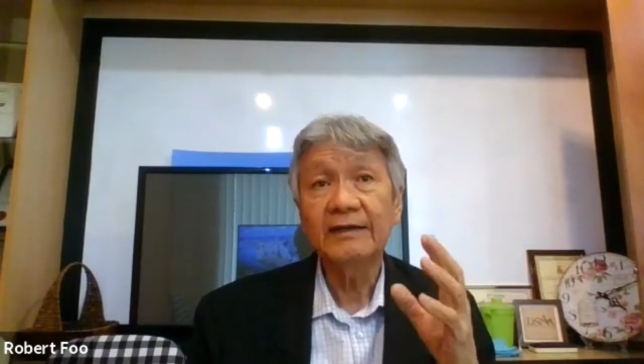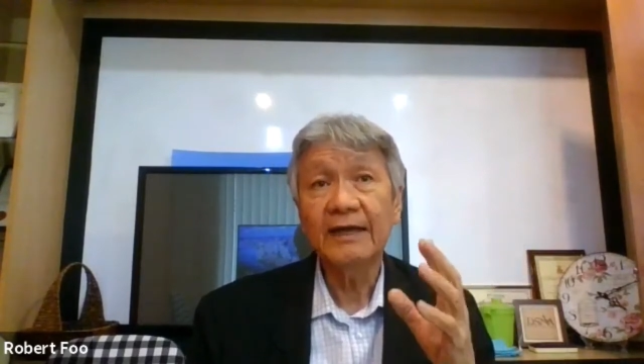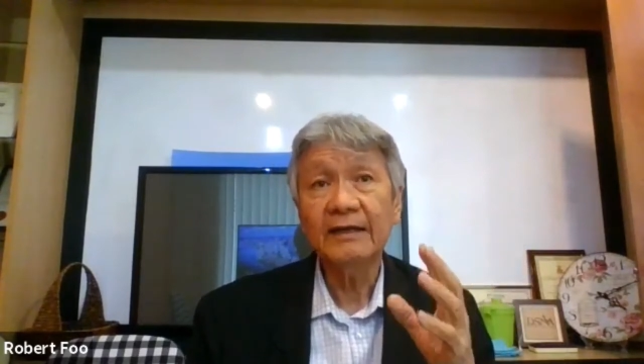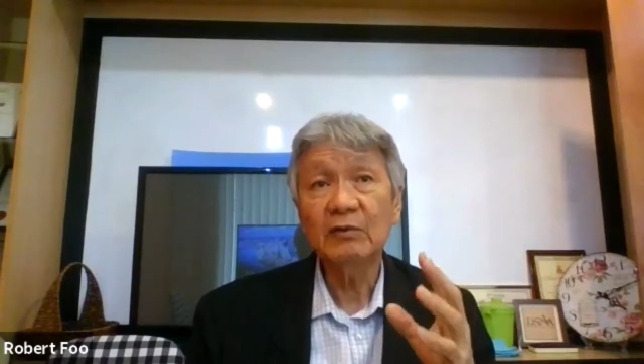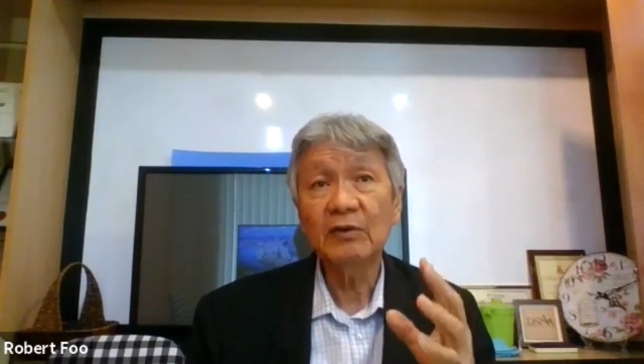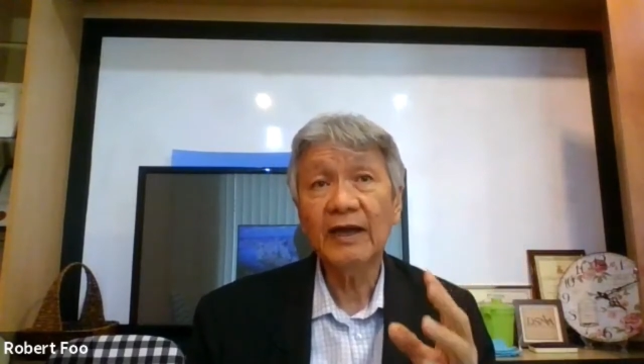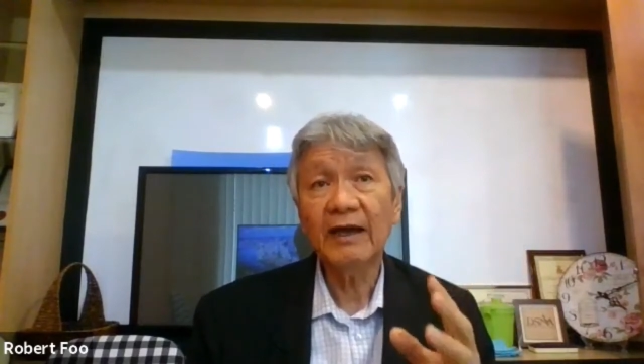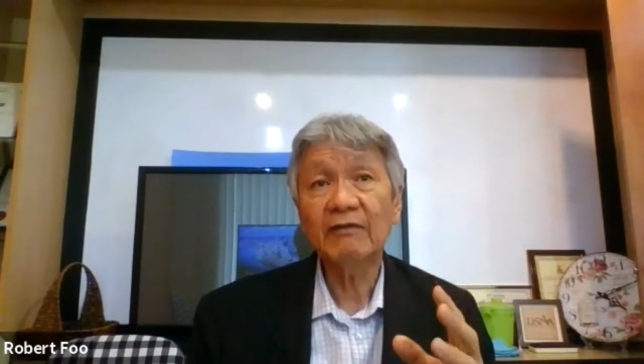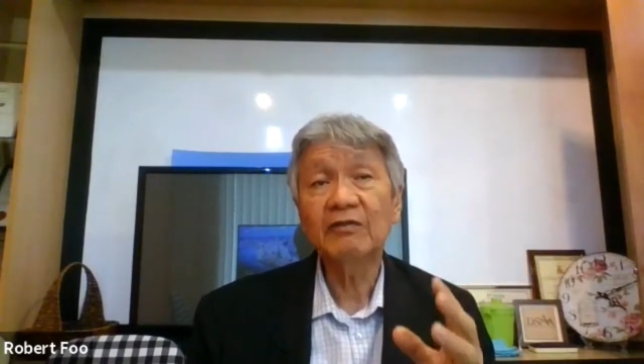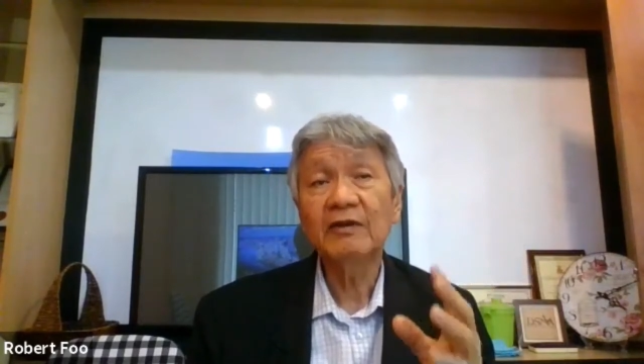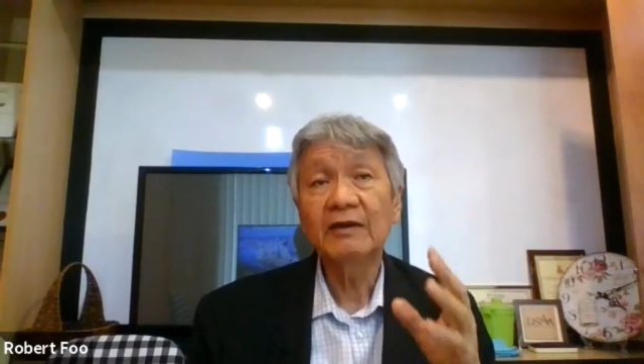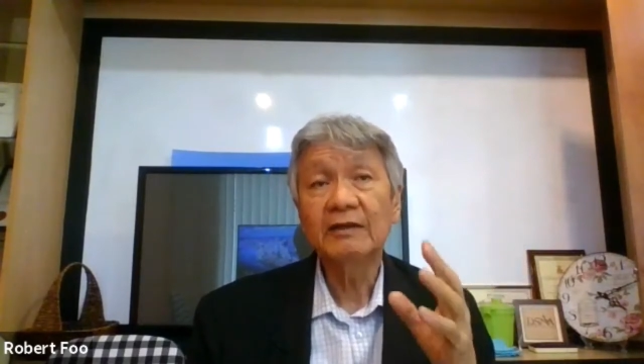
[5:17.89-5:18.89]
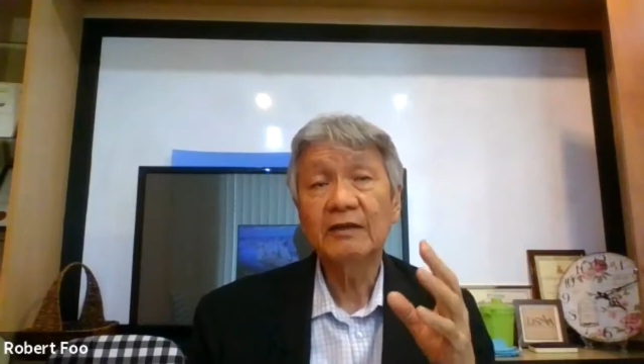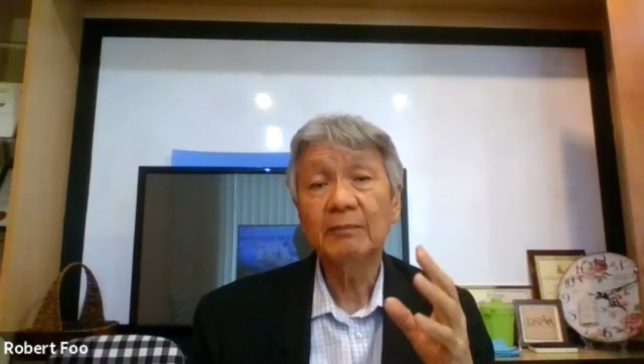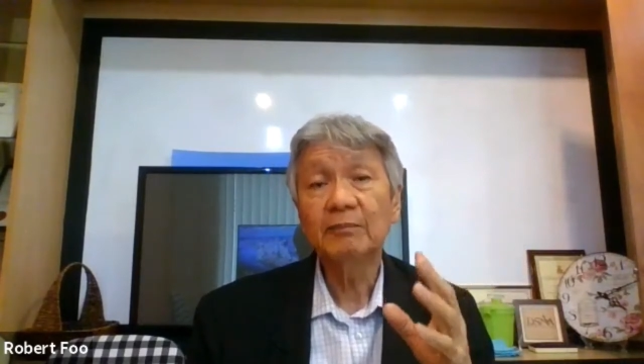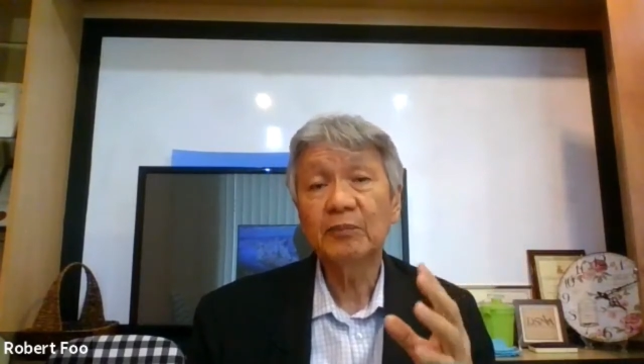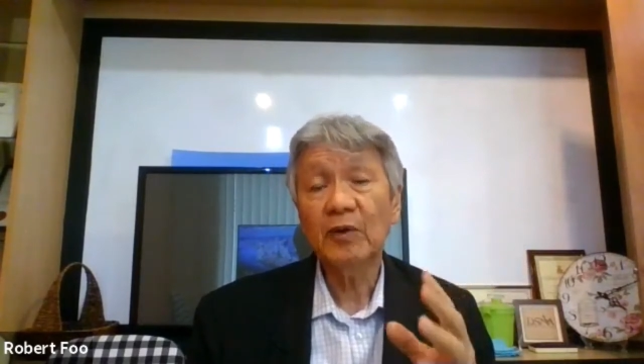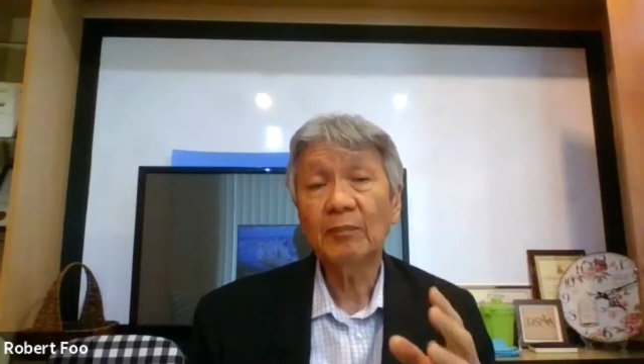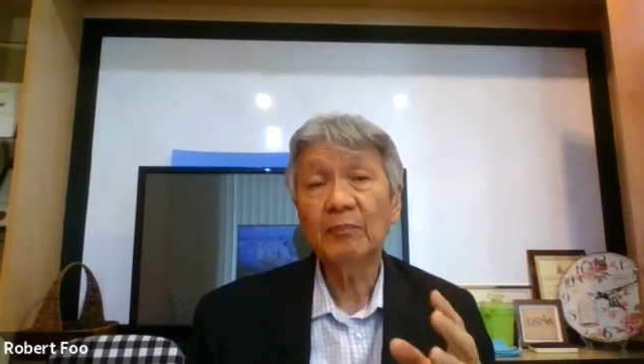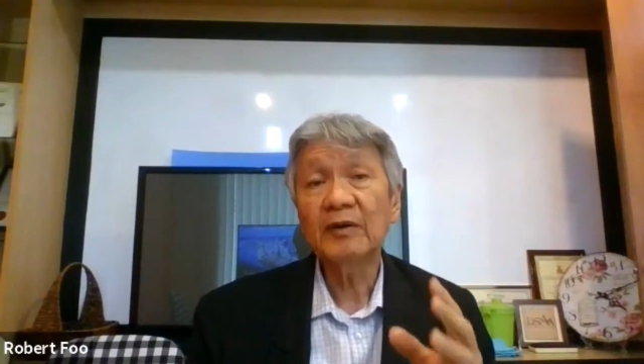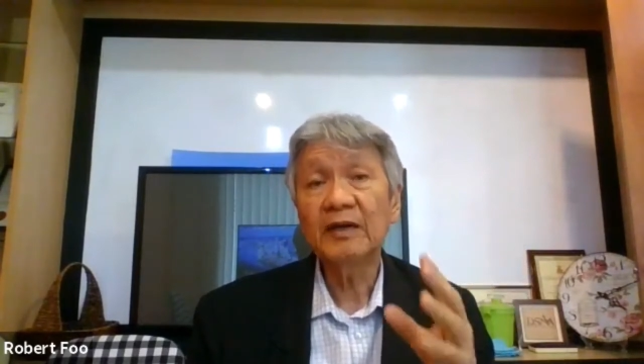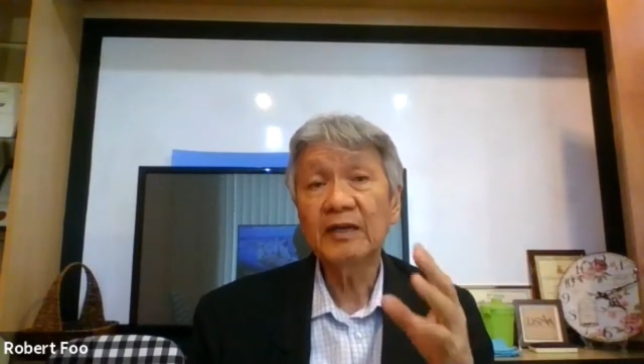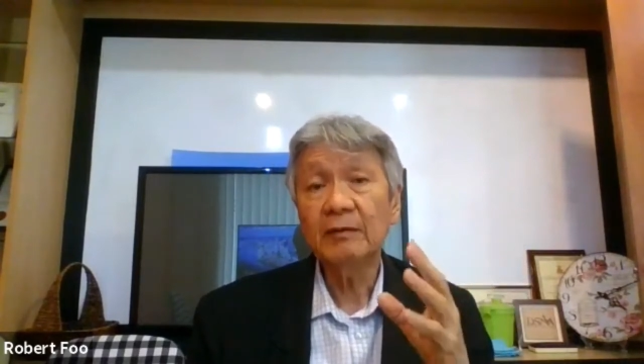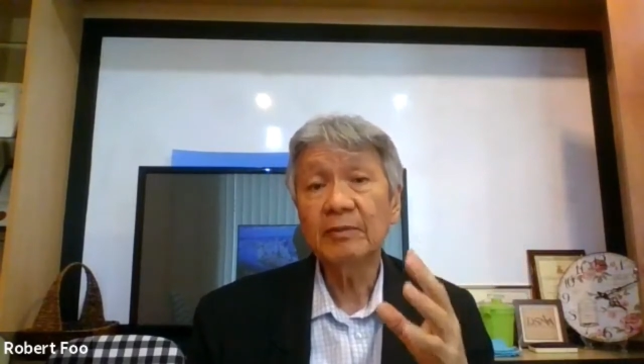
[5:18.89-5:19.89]
that you have the
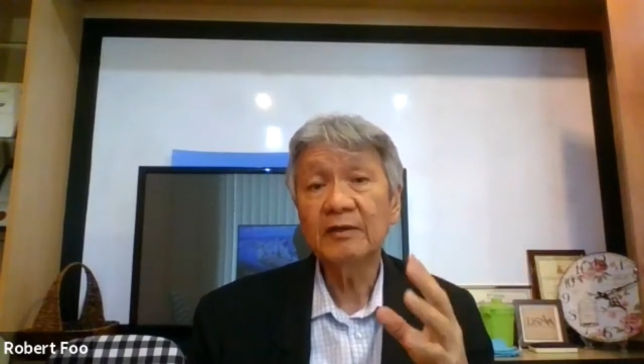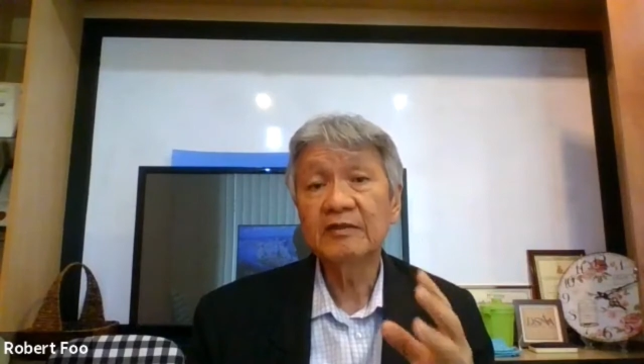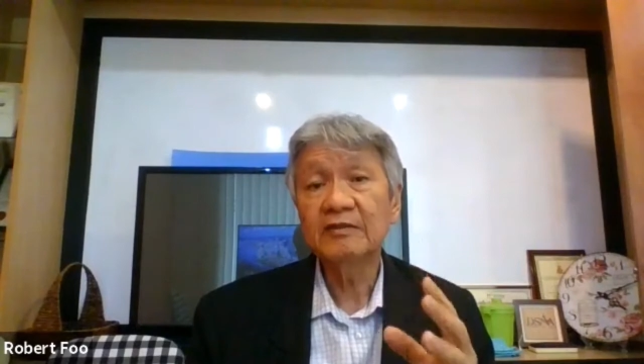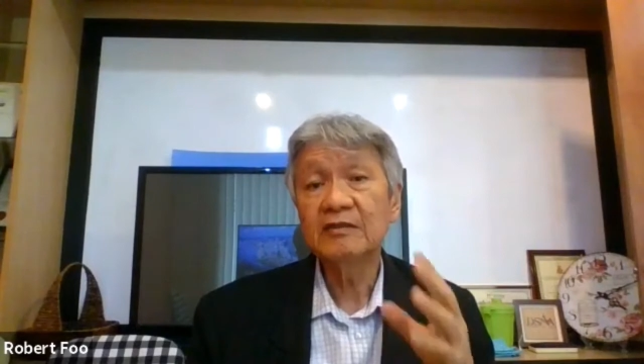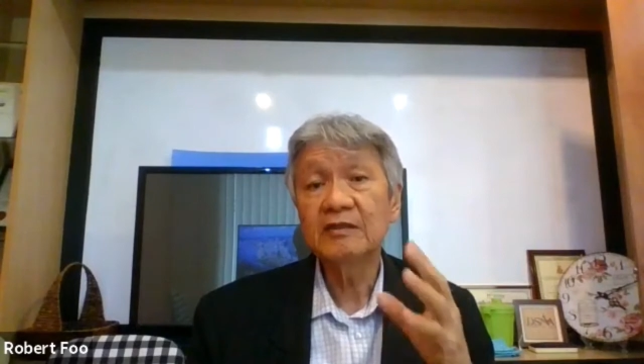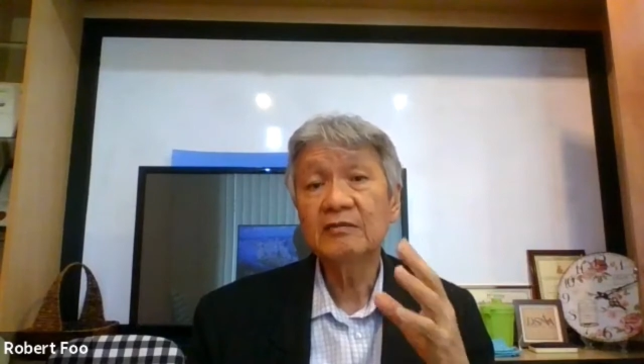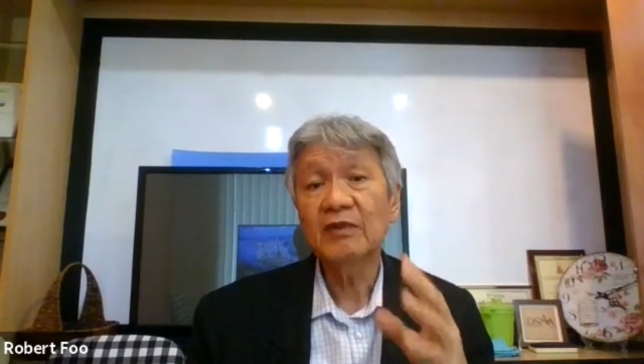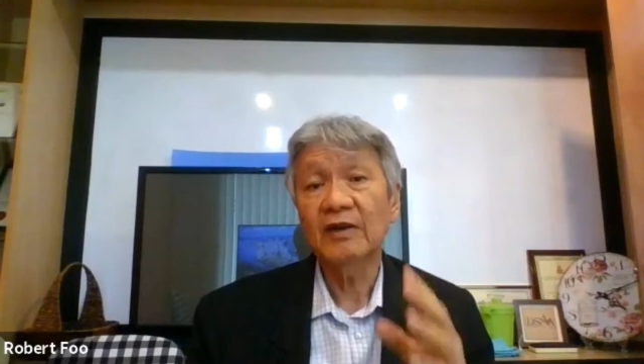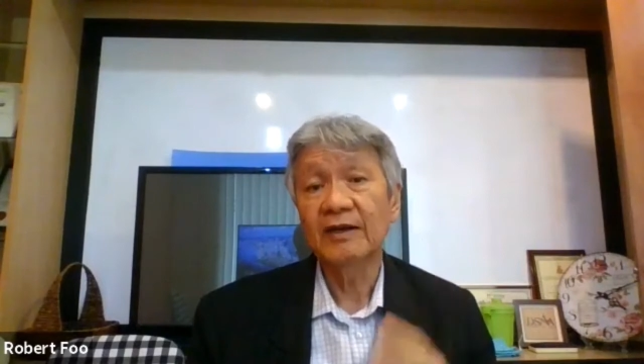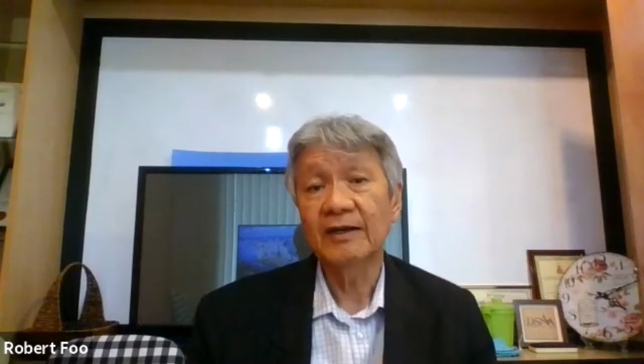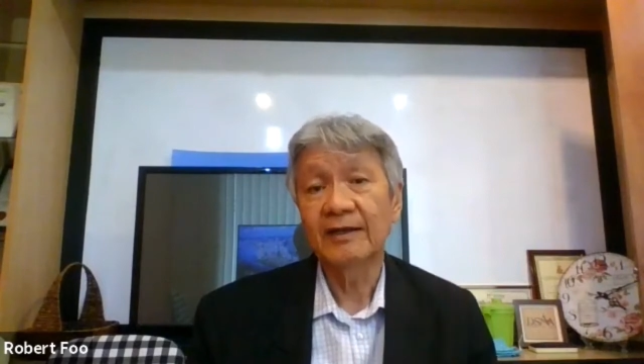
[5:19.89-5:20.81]
proper emergency fund.